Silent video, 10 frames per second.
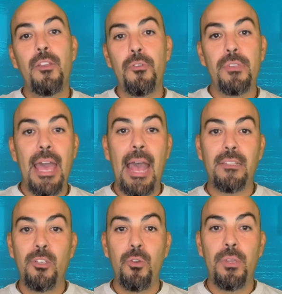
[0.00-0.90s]
Use
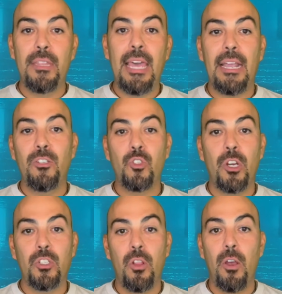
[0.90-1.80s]
that to get that
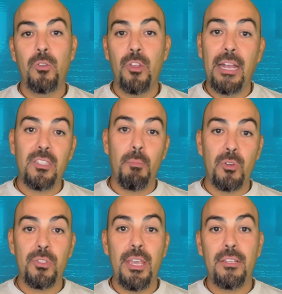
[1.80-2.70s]
construction loan. So that's number
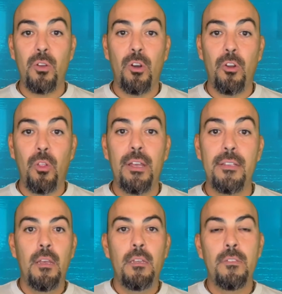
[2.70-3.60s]
6 on our list.